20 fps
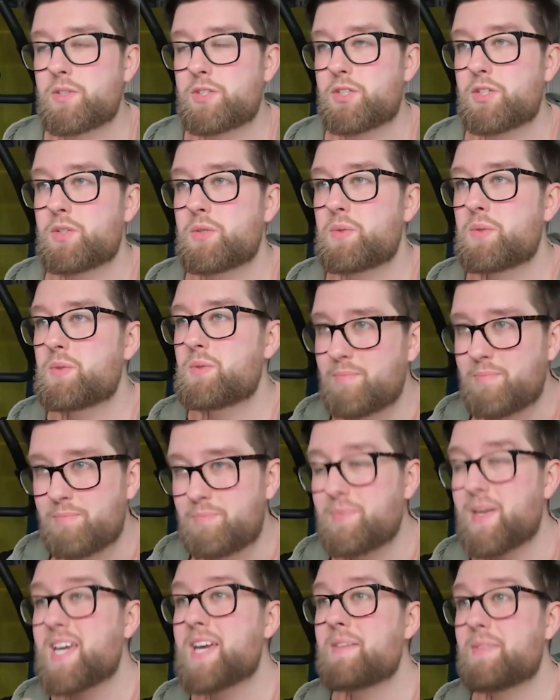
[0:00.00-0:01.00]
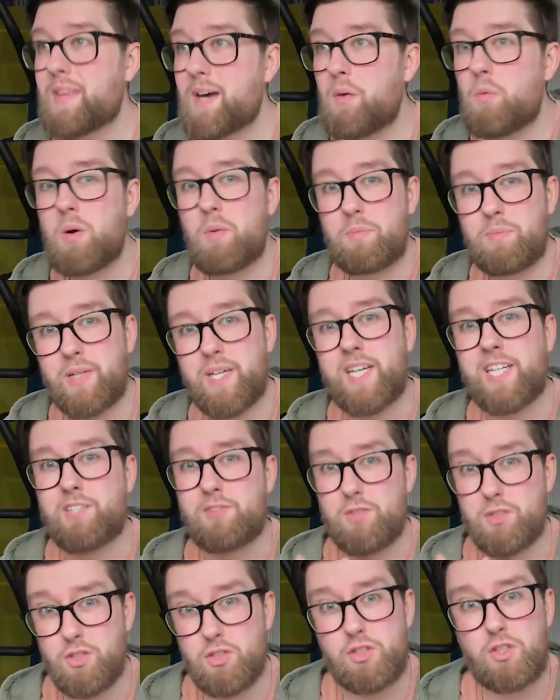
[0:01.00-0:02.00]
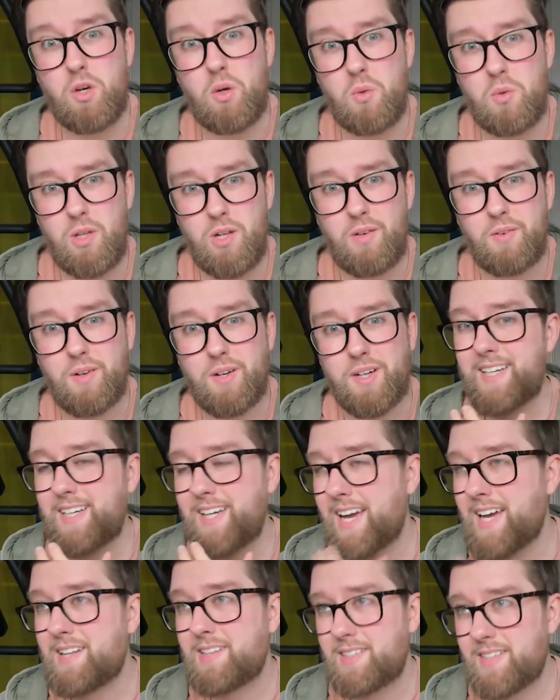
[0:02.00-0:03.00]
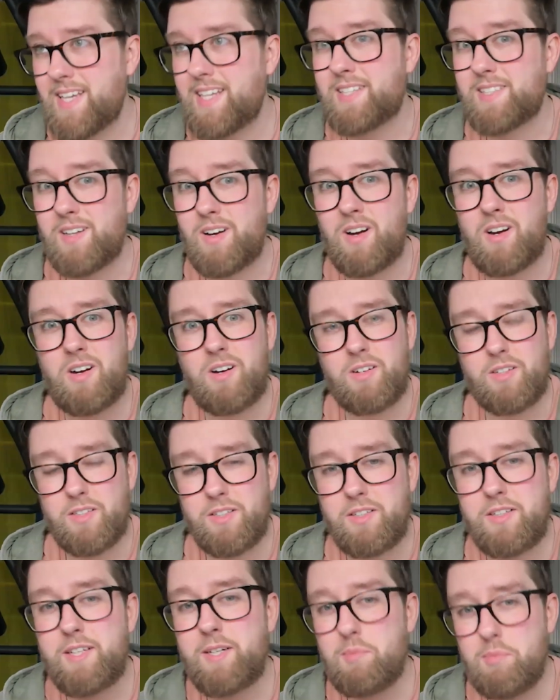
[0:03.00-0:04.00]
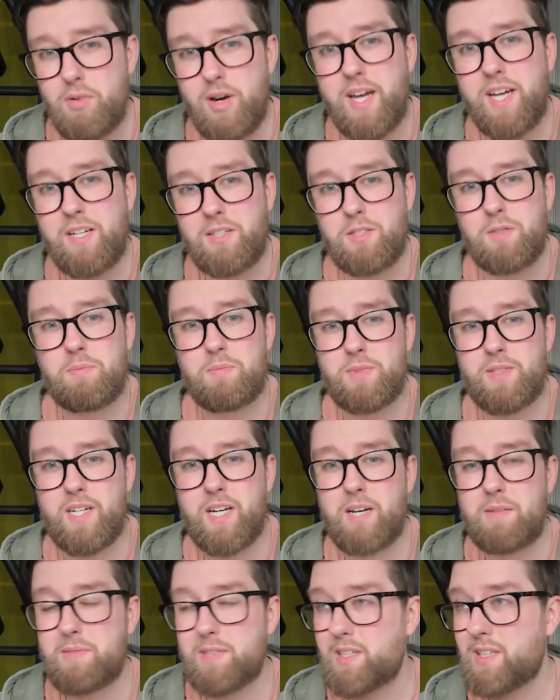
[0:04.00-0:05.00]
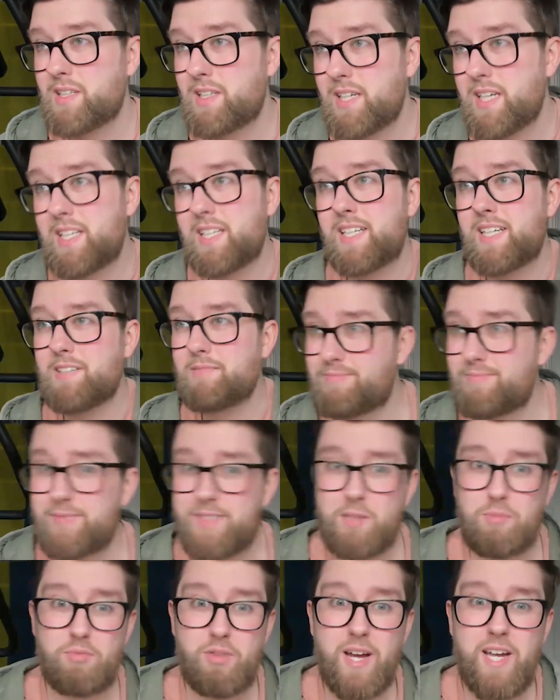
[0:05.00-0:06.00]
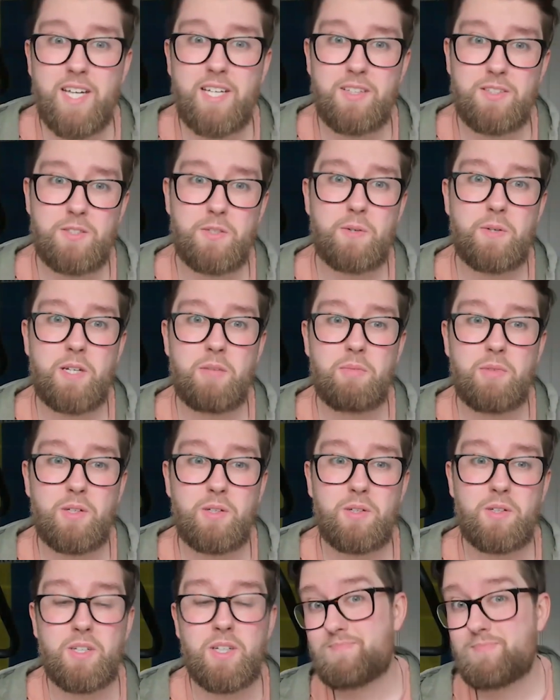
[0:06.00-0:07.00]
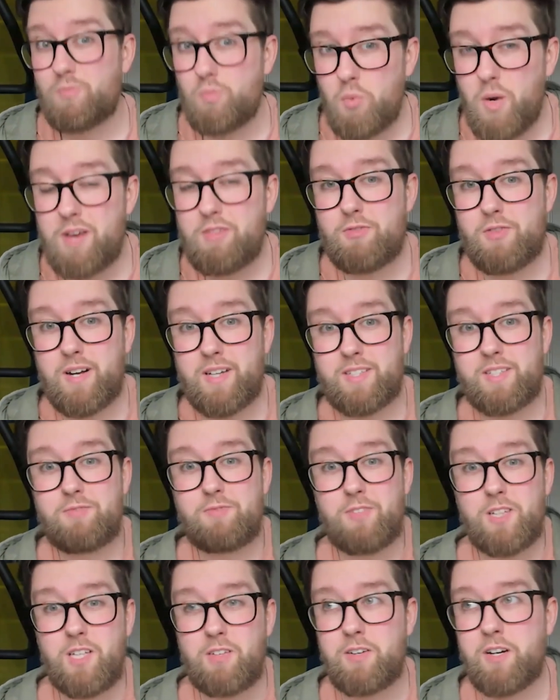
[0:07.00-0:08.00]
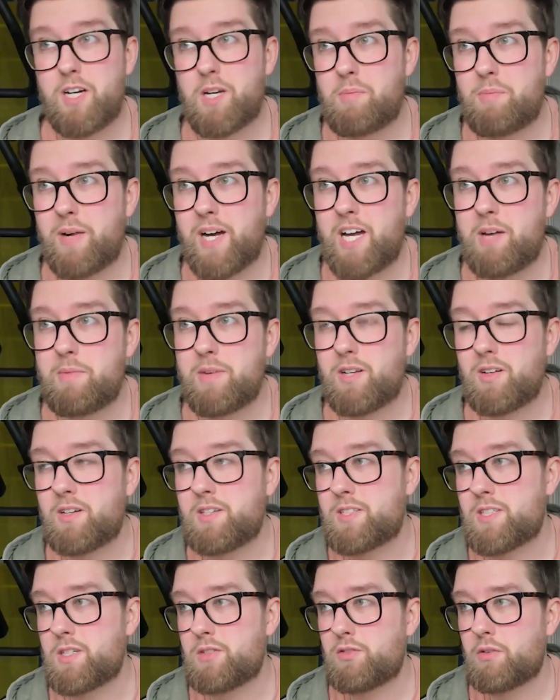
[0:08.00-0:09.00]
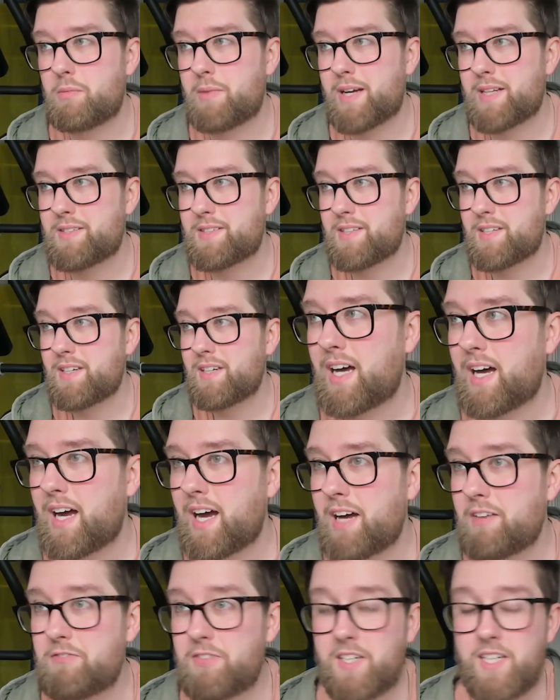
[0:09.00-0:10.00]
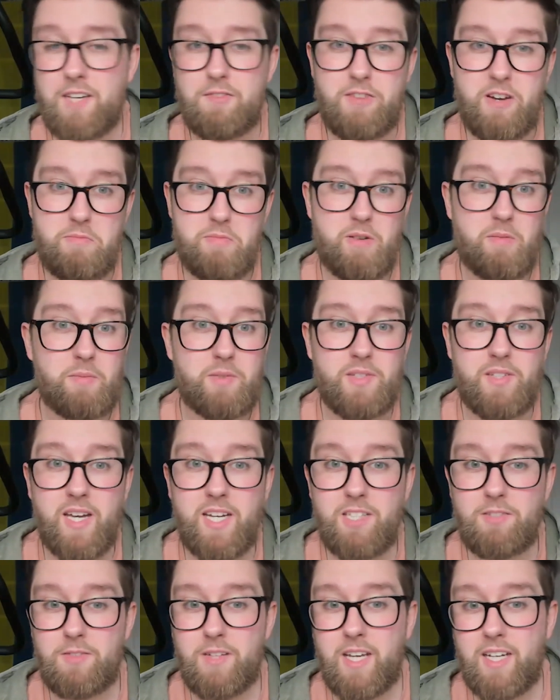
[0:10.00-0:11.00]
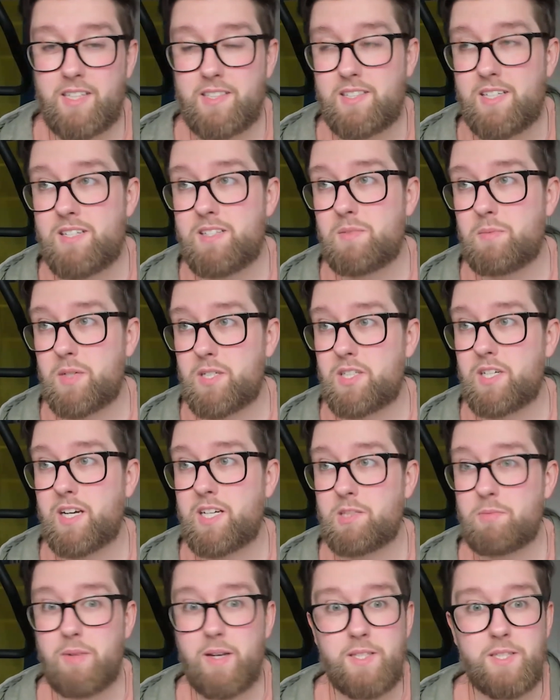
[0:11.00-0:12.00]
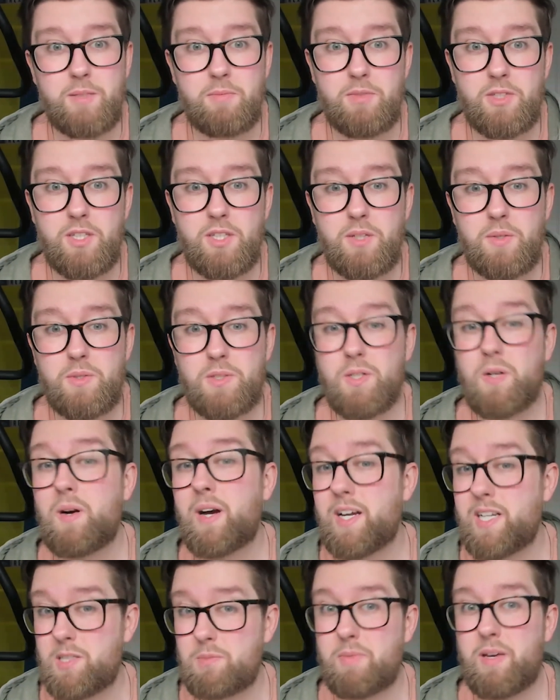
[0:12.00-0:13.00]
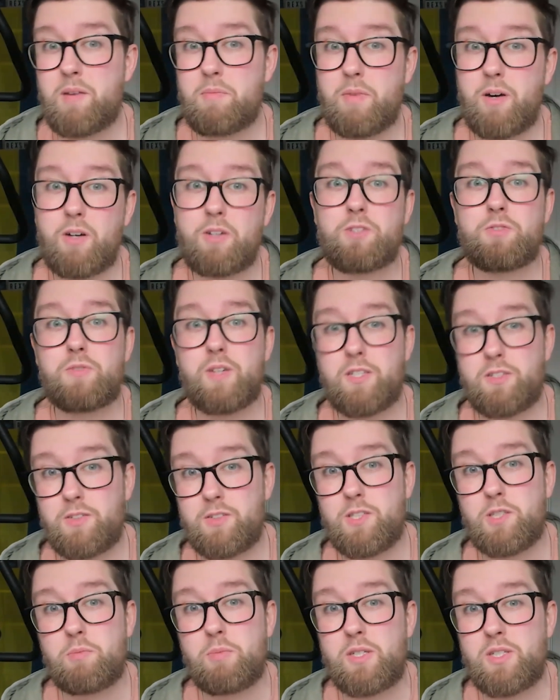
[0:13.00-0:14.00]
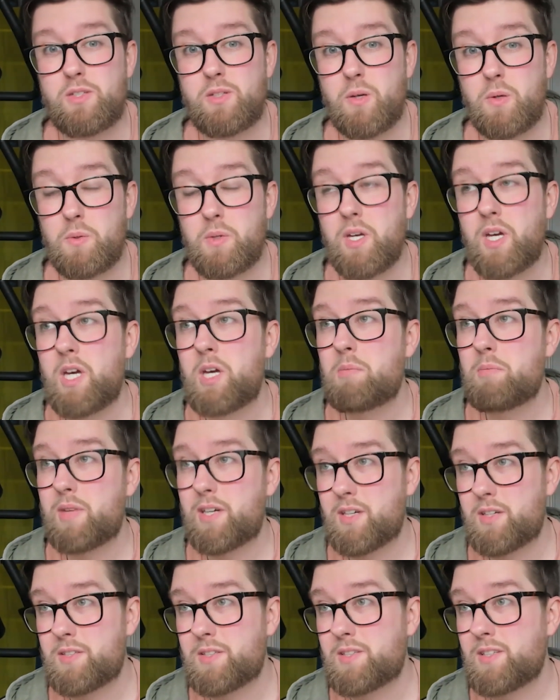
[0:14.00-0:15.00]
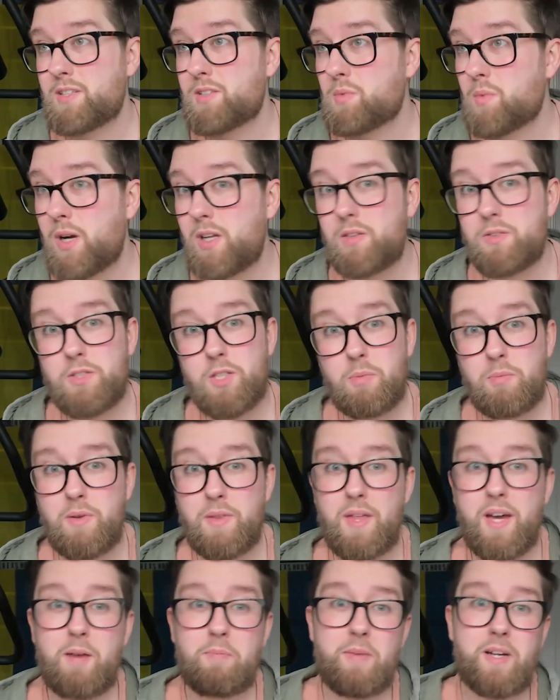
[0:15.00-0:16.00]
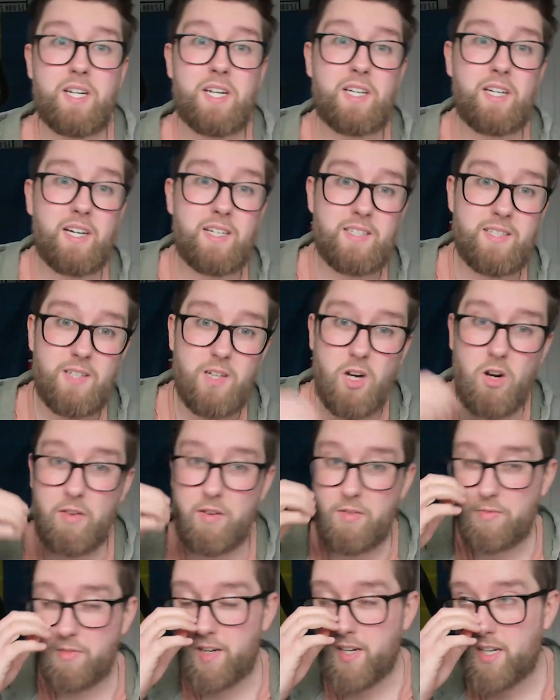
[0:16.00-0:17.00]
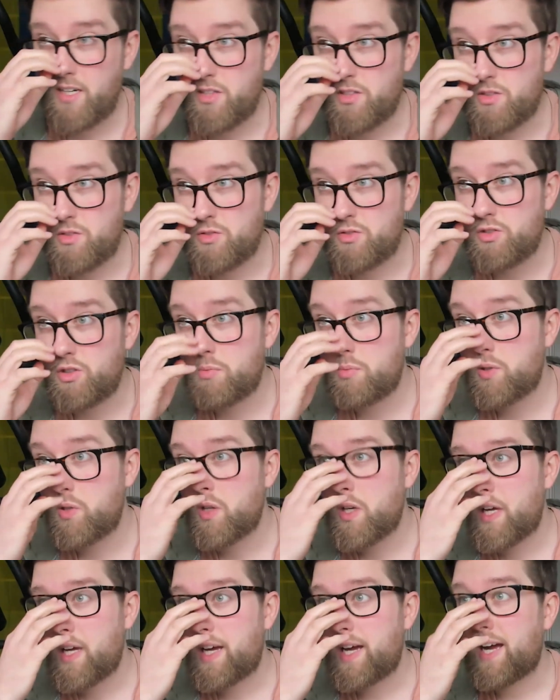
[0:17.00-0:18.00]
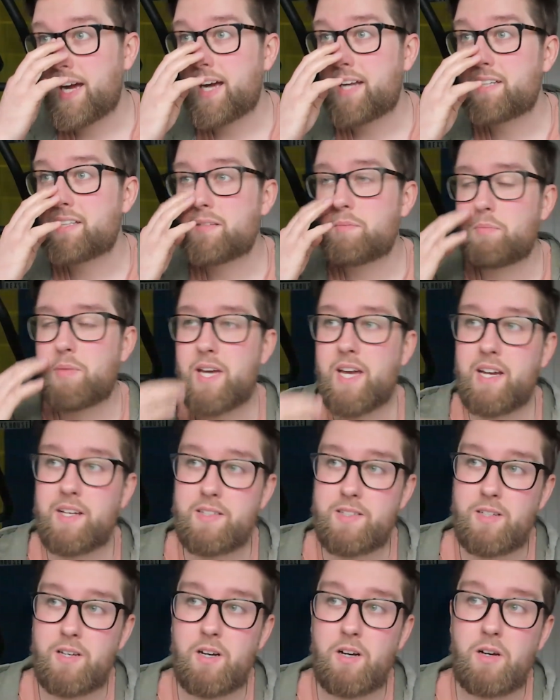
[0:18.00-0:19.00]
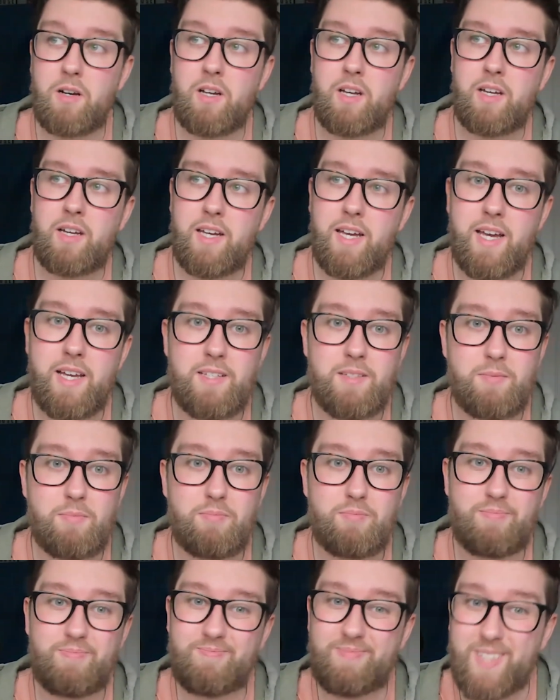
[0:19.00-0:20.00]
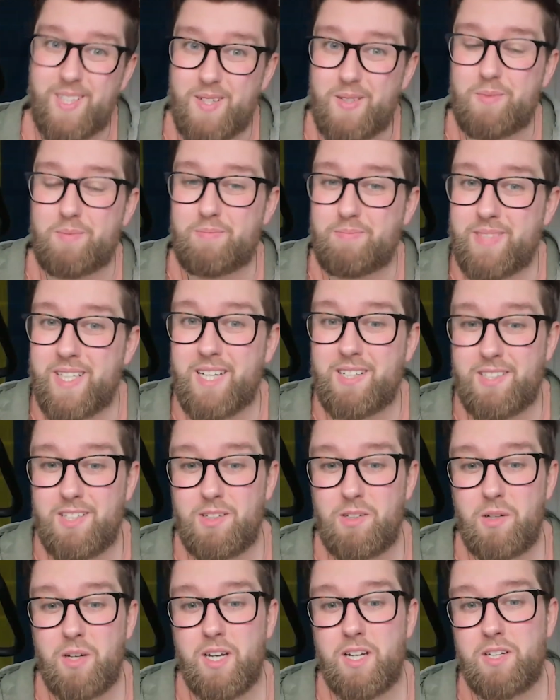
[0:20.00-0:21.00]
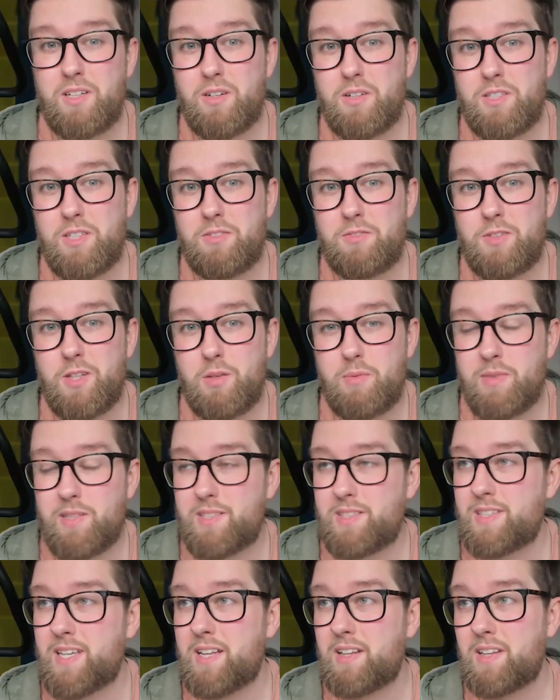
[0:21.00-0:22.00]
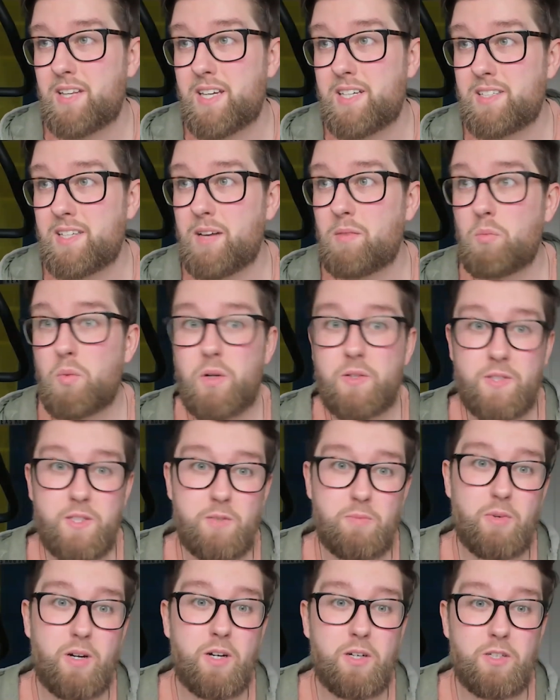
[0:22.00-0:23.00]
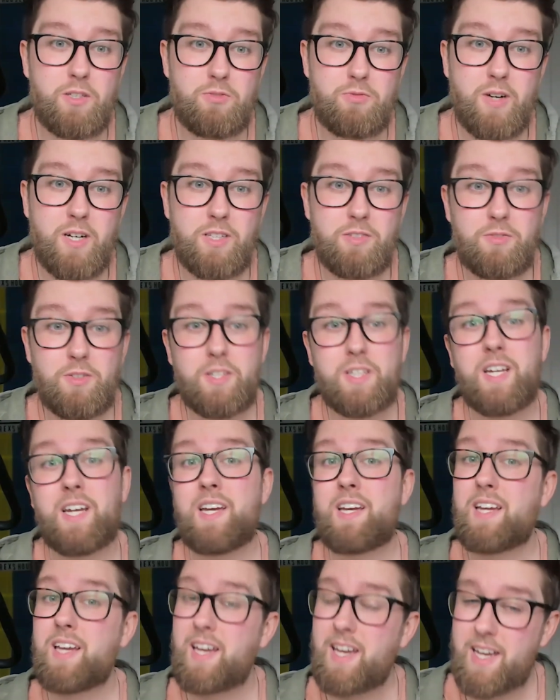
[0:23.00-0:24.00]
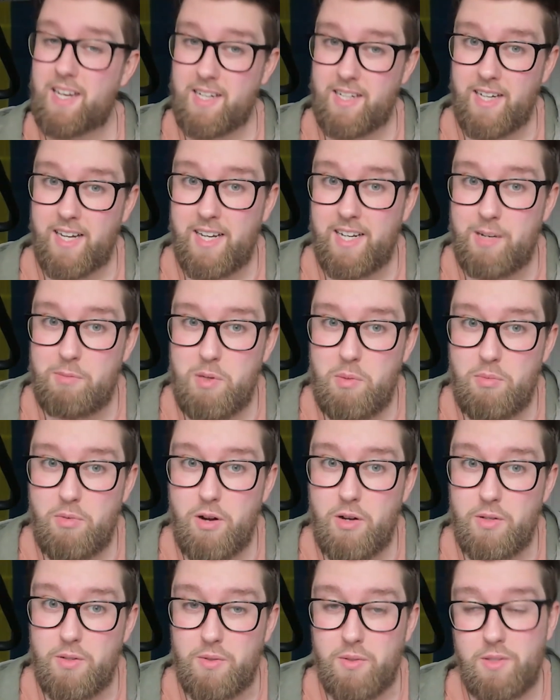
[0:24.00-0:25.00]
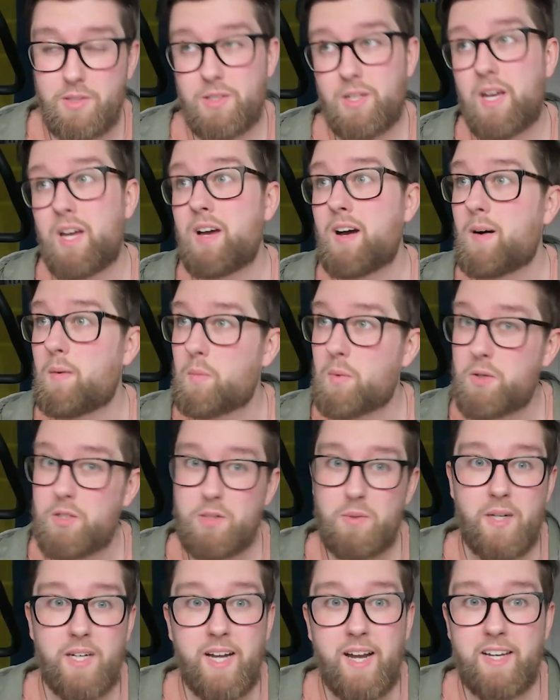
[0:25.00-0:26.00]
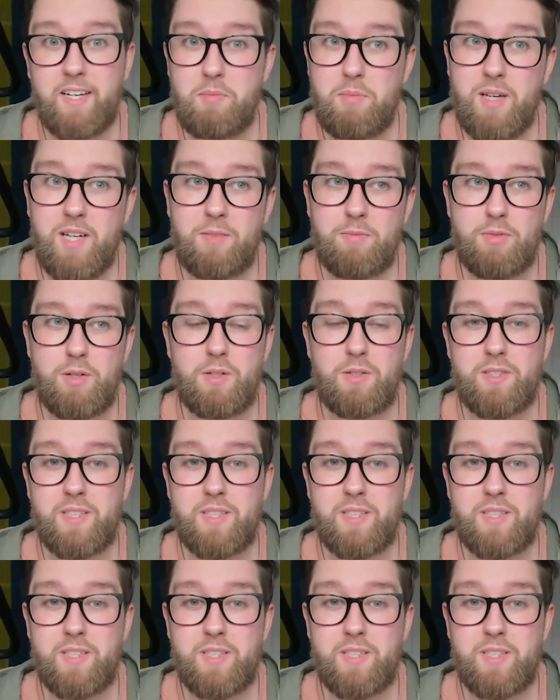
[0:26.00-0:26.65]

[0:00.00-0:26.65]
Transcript: to be in that one place for so long, it's hard. You need a break sometimes, and clearly the break is doing him good. Whether Aston Villa are going to buy him or not is another matter. I think if Amorim stays for next season, which I expect him to do so, I expect Marcus Rashford to be sold, because as well on top of that, Man United are in financial trouble and PSR is potentially looking dodgy for them, to say the least. And what is Marcus Rashford? an academy product. And what do academy products